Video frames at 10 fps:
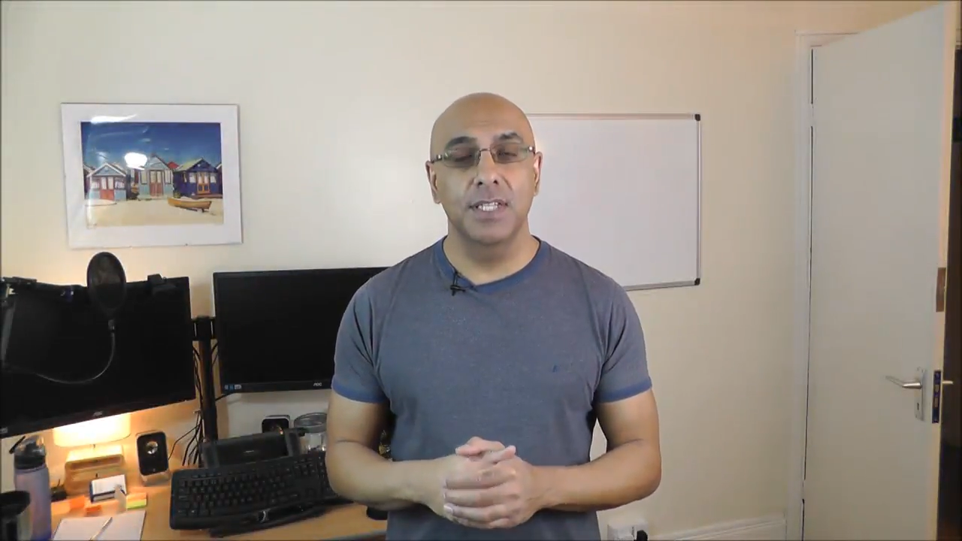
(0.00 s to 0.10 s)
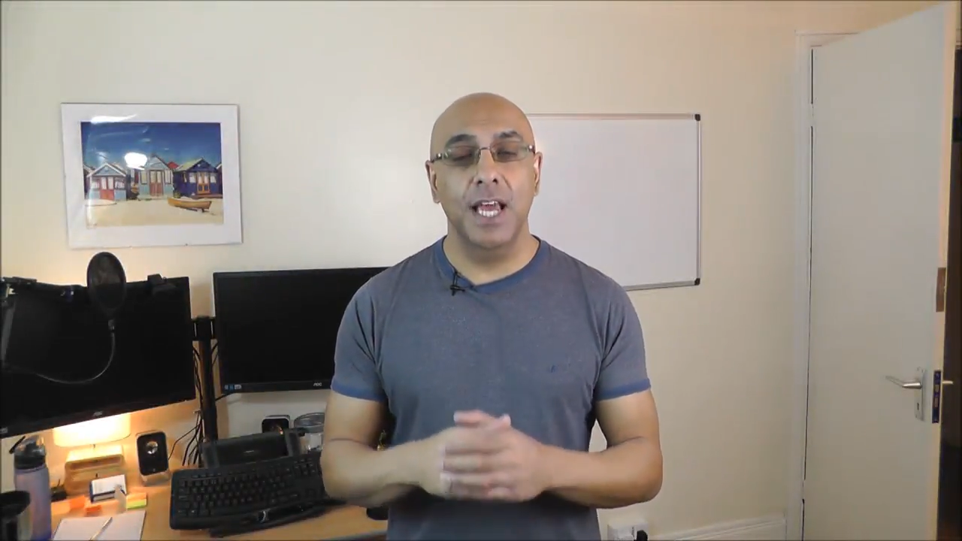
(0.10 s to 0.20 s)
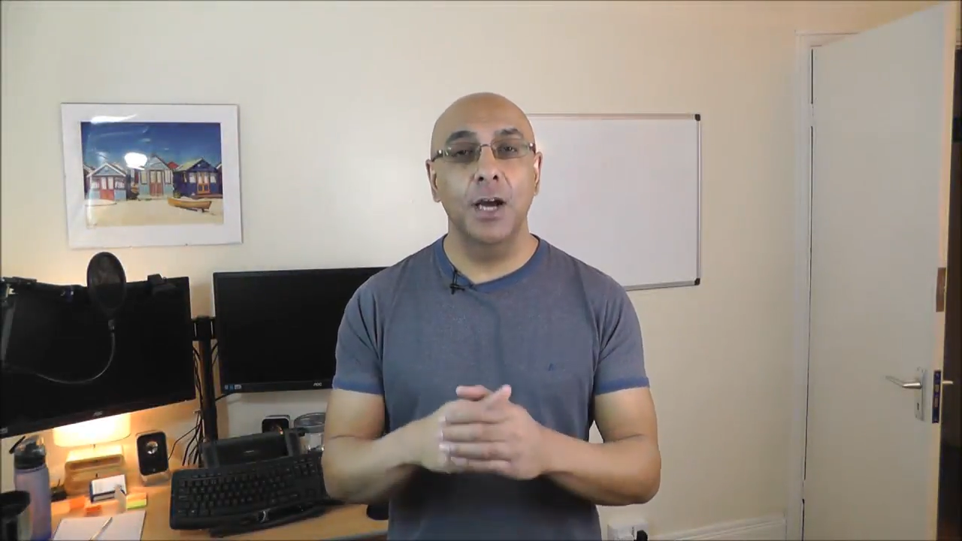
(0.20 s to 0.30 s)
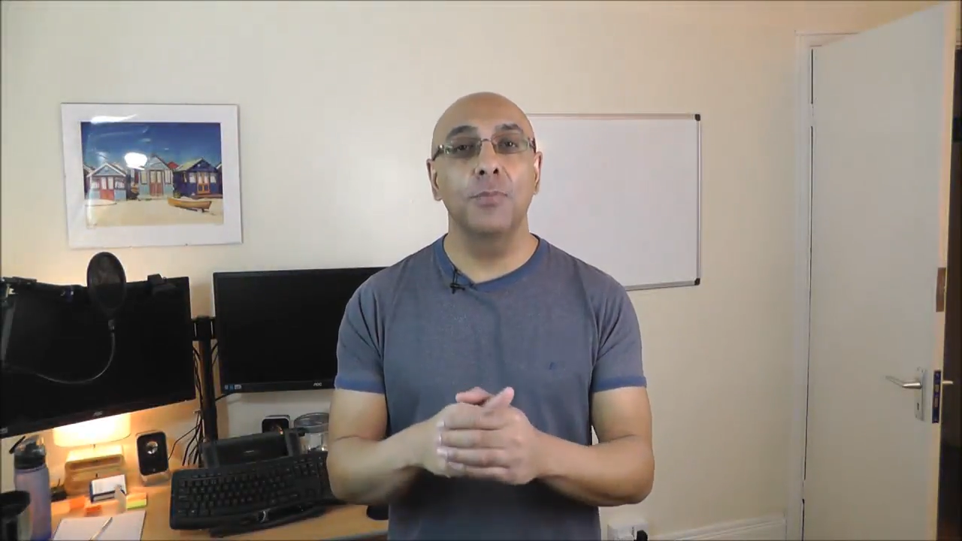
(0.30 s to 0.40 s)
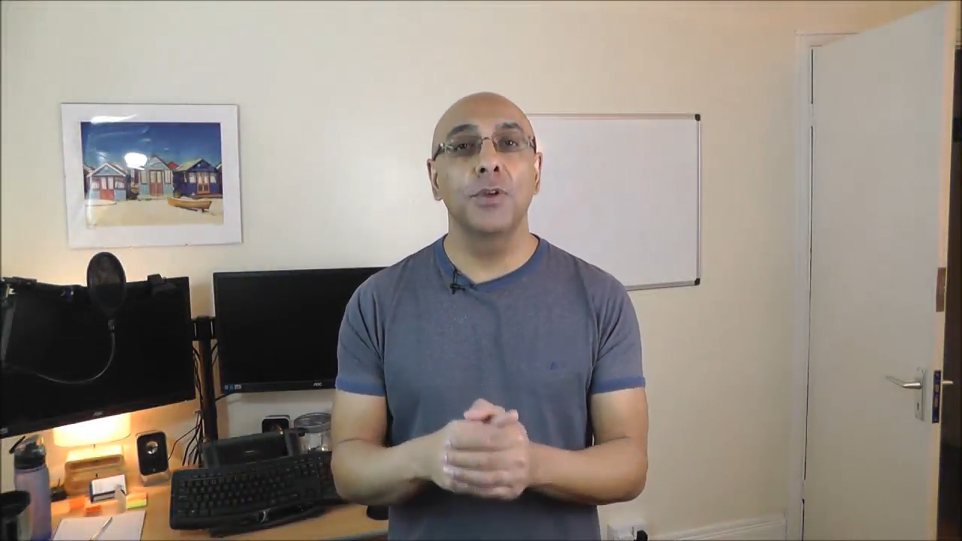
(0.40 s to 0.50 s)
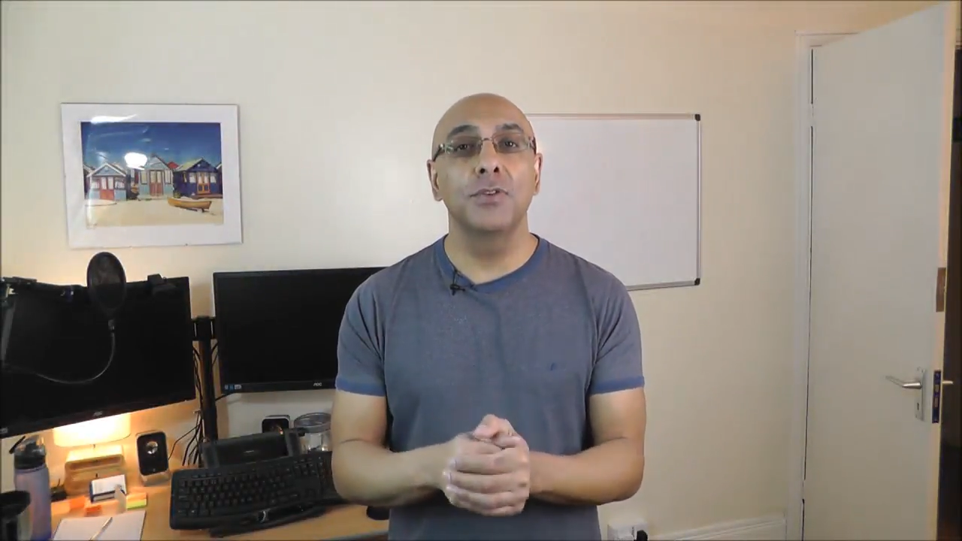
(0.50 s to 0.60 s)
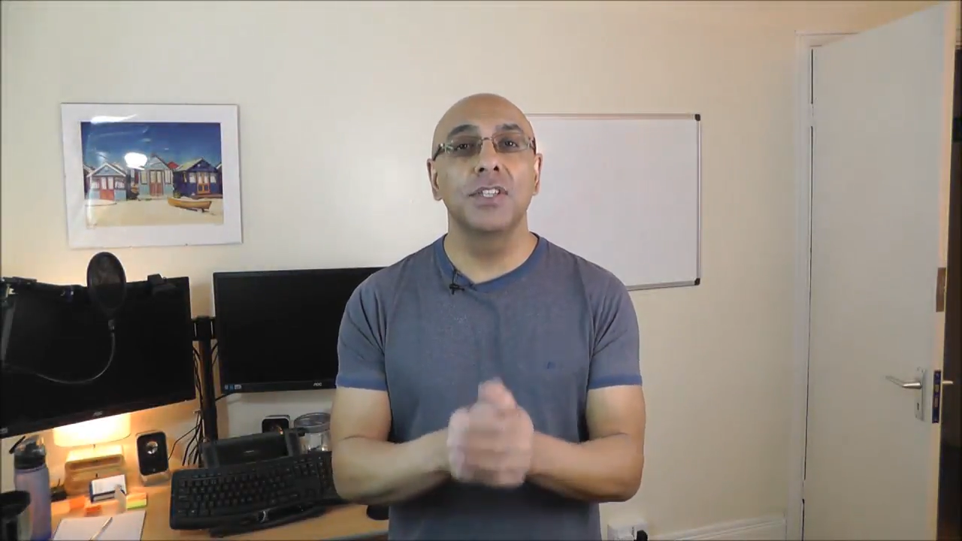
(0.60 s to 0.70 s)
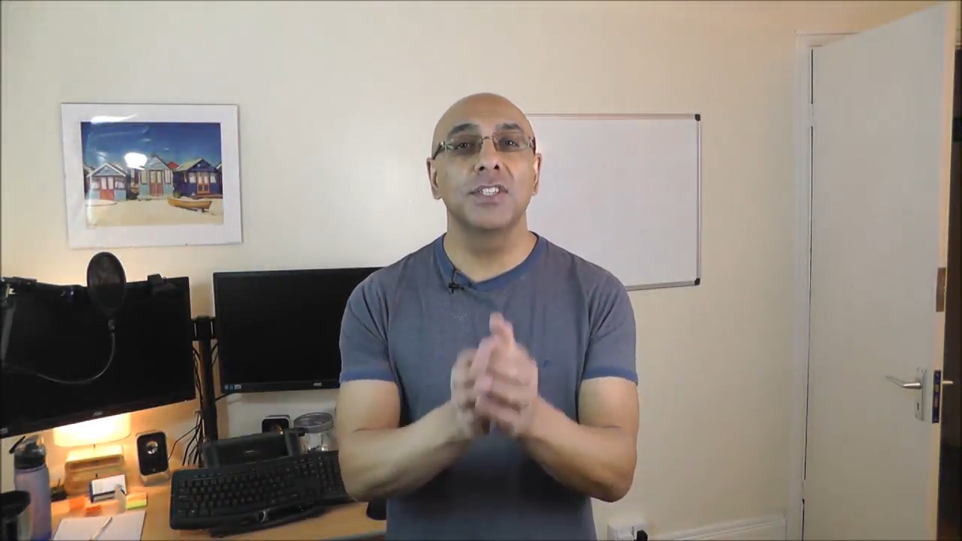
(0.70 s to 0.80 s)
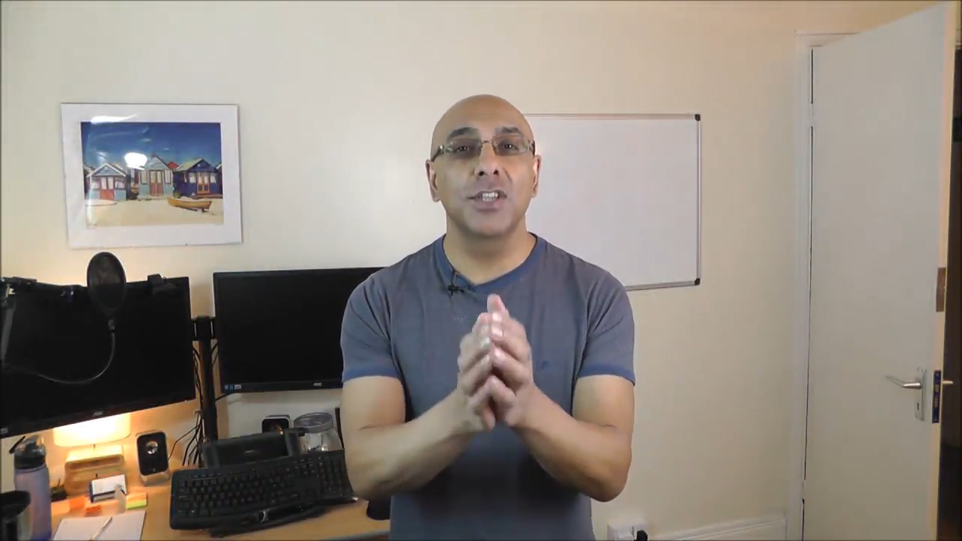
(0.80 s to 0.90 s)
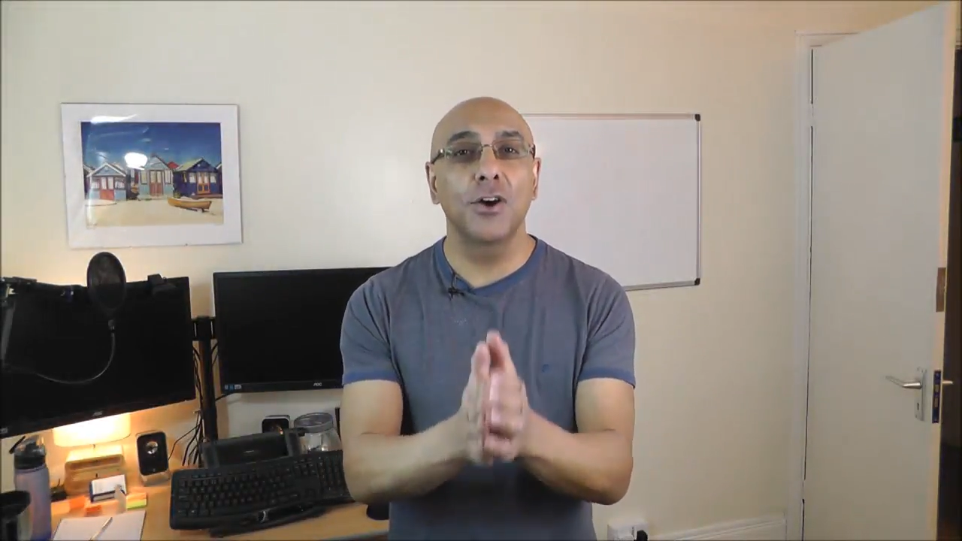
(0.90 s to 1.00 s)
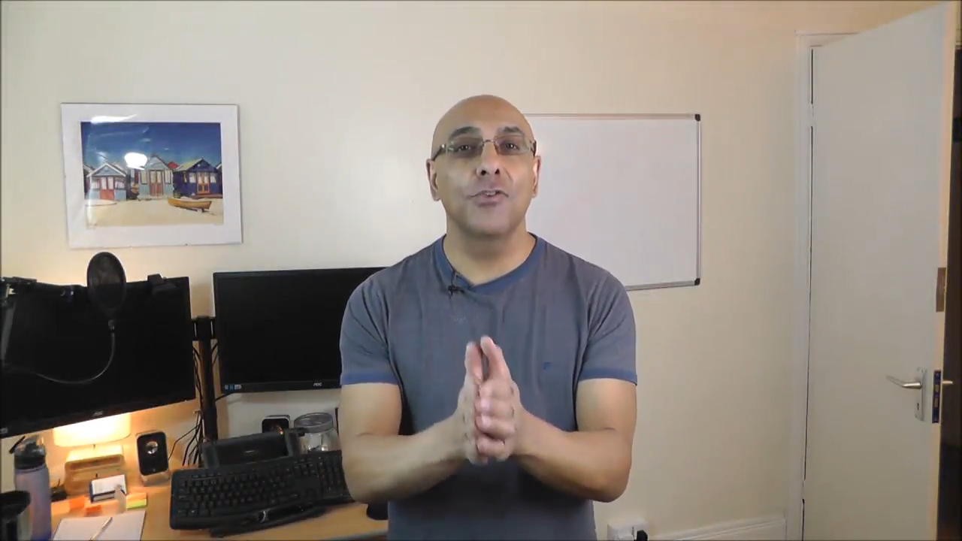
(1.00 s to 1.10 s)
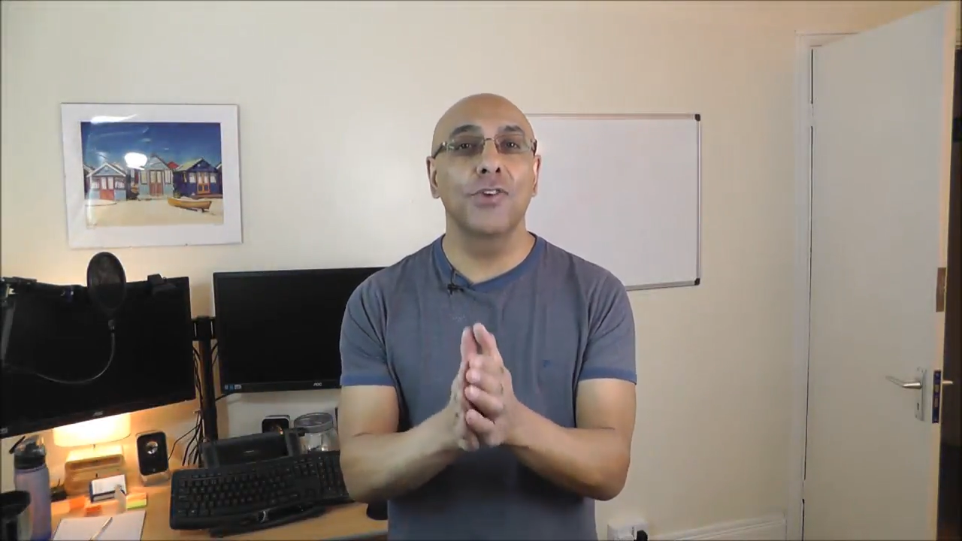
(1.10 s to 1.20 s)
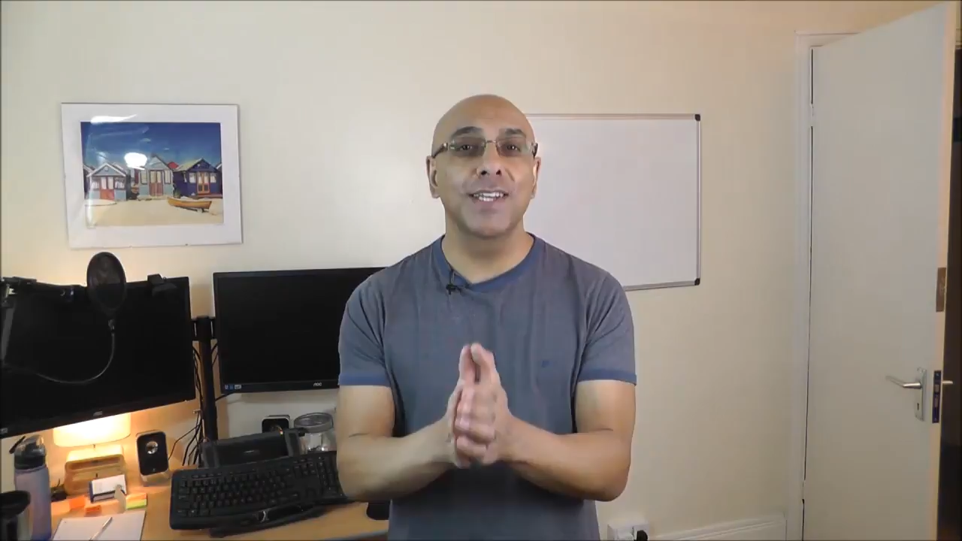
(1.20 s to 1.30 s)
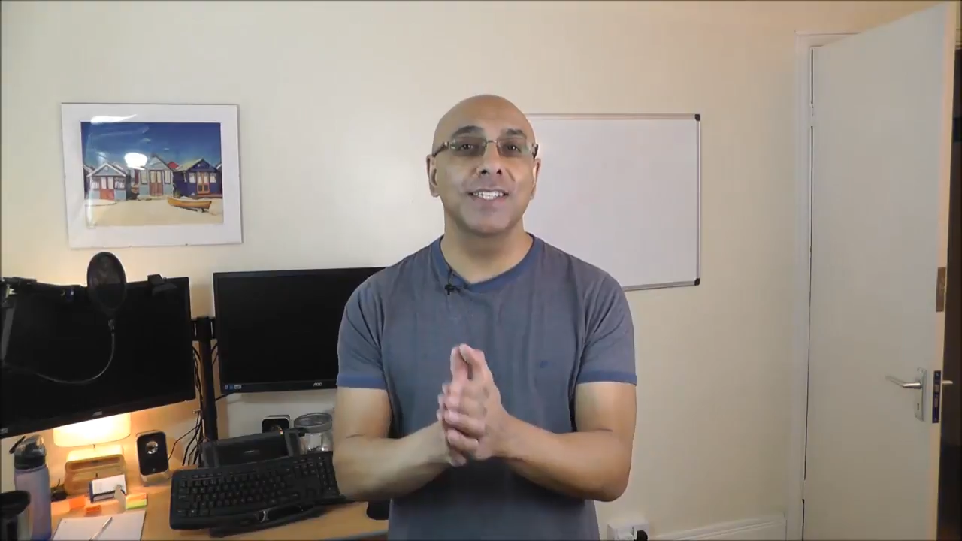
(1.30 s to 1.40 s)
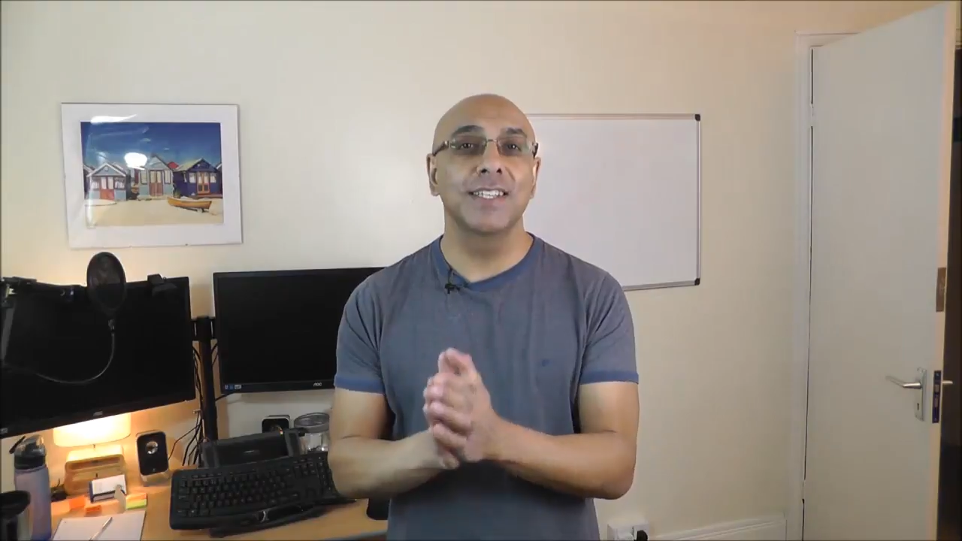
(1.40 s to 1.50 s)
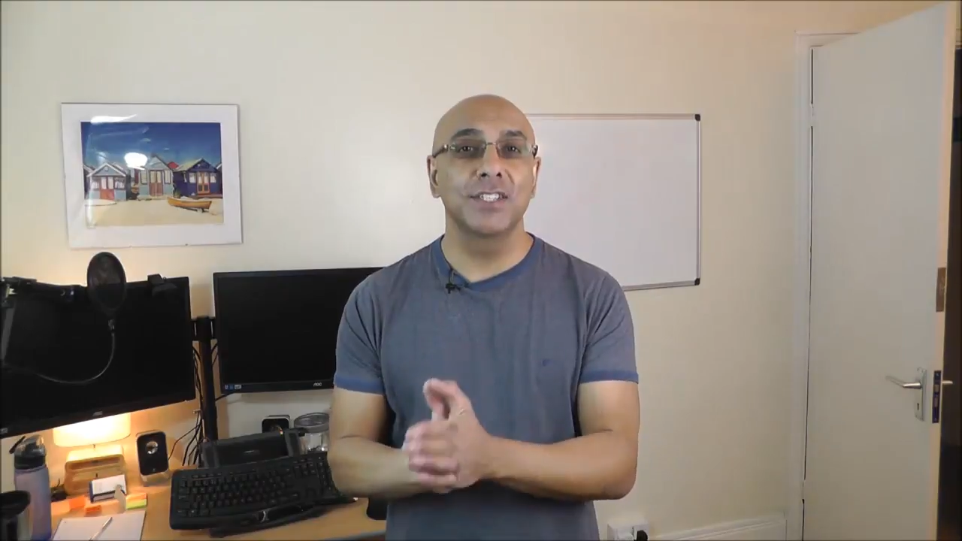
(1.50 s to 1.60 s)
to help you to start creating